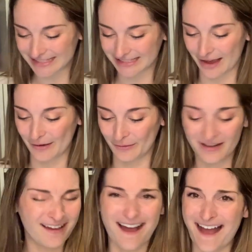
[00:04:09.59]
So
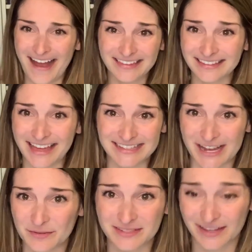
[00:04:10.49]
I think that
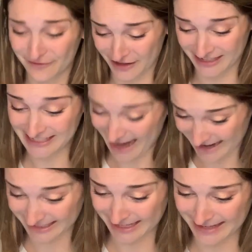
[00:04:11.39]
sounds
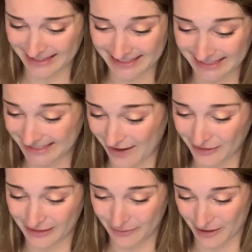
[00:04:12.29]
fantastic. This is
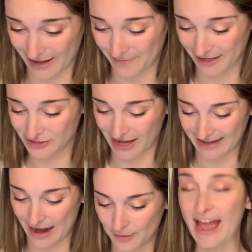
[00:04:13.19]
definitely one I want to check out.